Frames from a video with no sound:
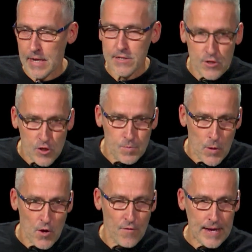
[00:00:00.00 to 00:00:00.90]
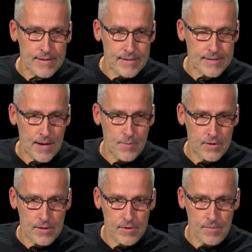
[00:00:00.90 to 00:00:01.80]
That's the spirit of anti
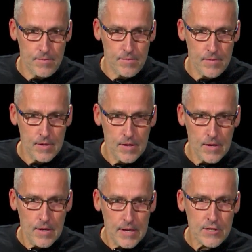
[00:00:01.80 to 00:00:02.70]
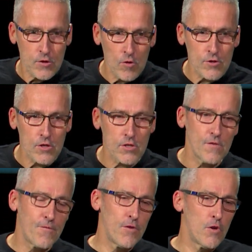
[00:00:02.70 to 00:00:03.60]
Semitism. It's not just
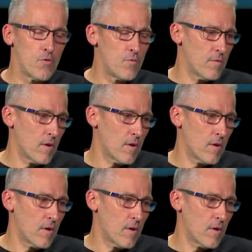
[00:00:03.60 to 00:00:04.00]
a few